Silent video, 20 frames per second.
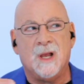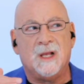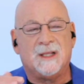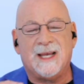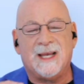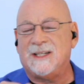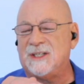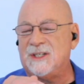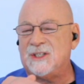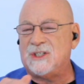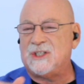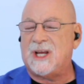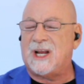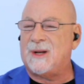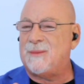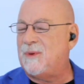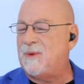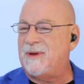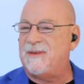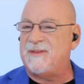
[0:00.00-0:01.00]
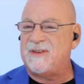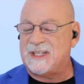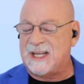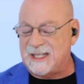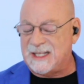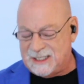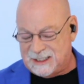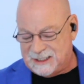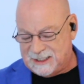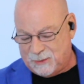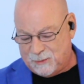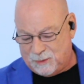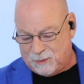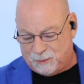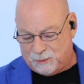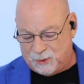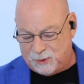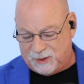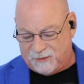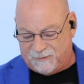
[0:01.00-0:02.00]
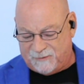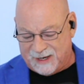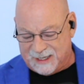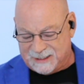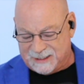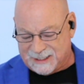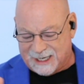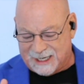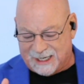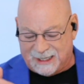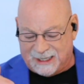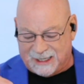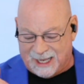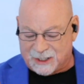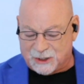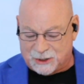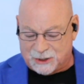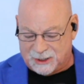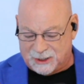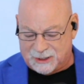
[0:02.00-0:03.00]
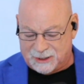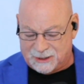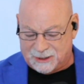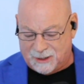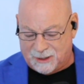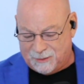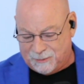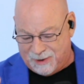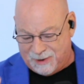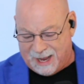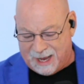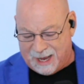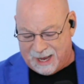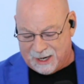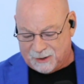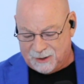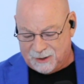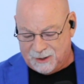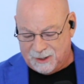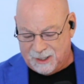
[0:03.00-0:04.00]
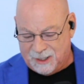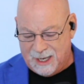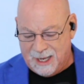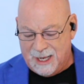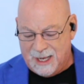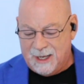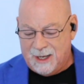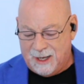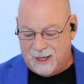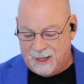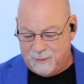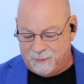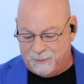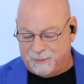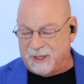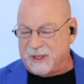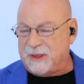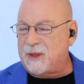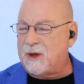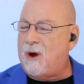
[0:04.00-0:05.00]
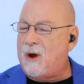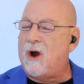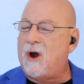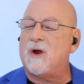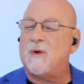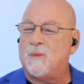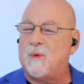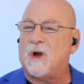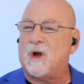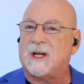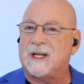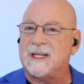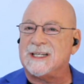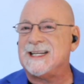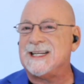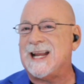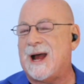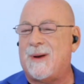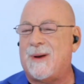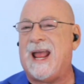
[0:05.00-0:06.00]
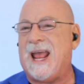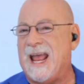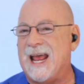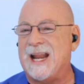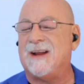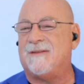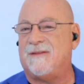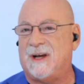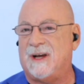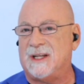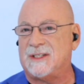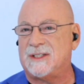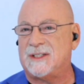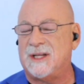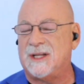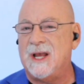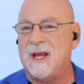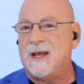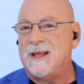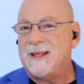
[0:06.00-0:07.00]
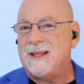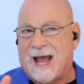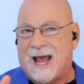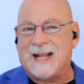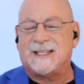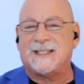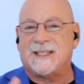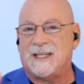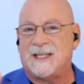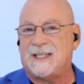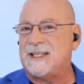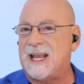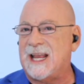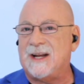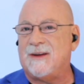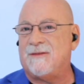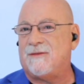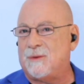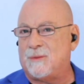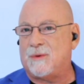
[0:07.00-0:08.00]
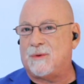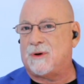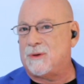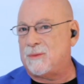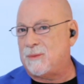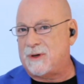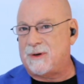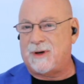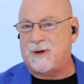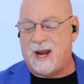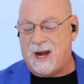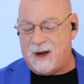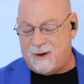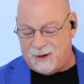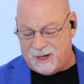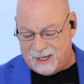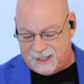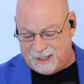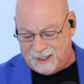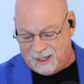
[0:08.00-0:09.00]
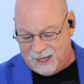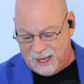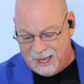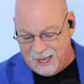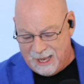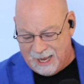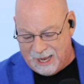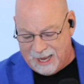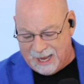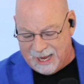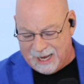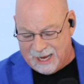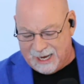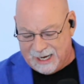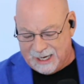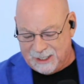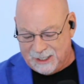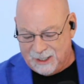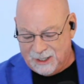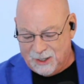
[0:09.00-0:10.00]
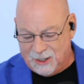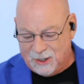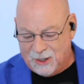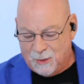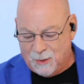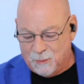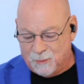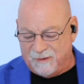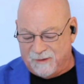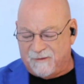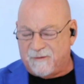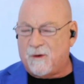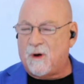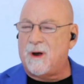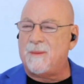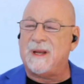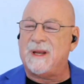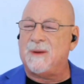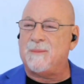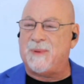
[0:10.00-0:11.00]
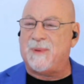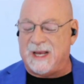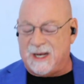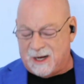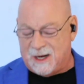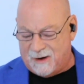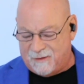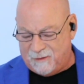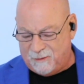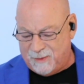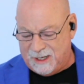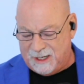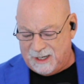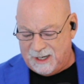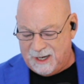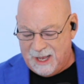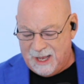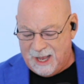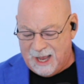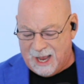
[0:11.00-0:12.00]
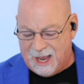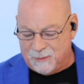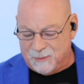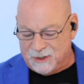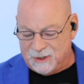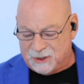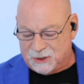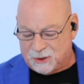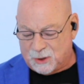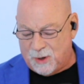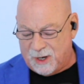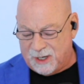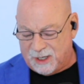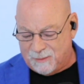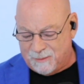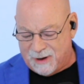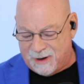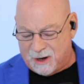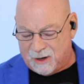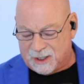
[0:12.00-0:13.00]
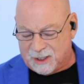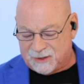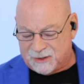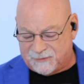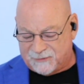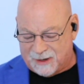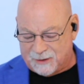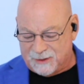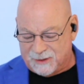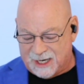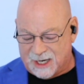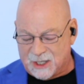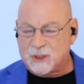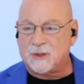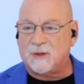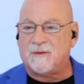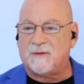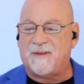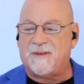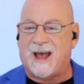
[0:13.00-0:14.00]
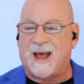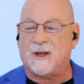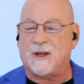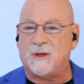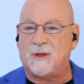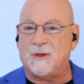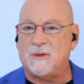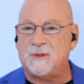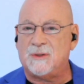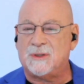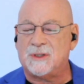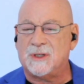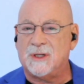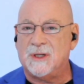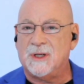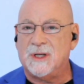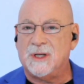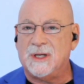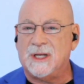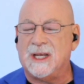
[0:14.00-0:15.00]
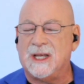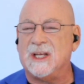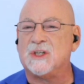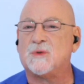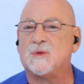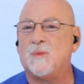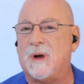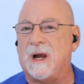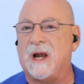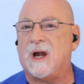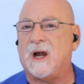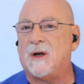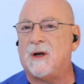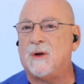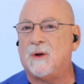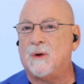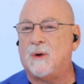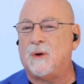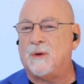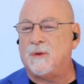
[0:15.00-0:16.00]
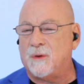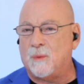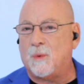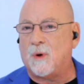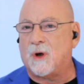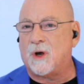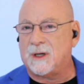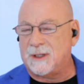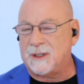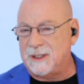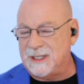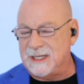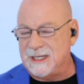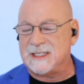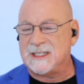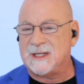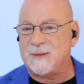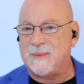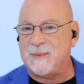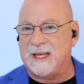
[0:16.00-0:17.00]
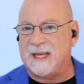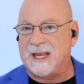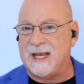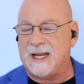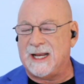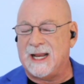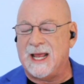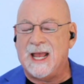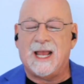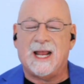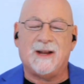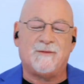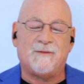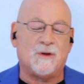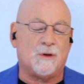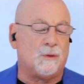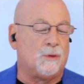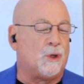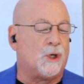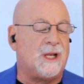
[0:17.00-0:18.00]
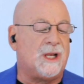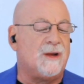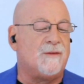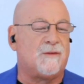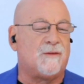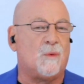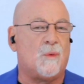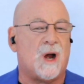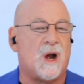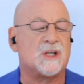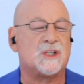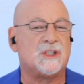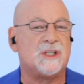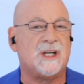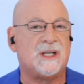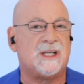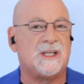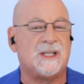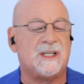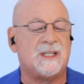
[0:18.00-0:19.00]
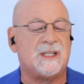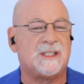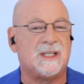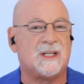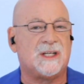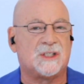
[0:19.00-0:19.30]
Ladies and gentlemen, we have said this till we're blue in the face that elections matter. But the hard work is now ahead of us. That's the state of the world we're inheriting. And reforming big government and restoring America's foundational values is where the work needs to begin. And if you're looking for Washington D.C.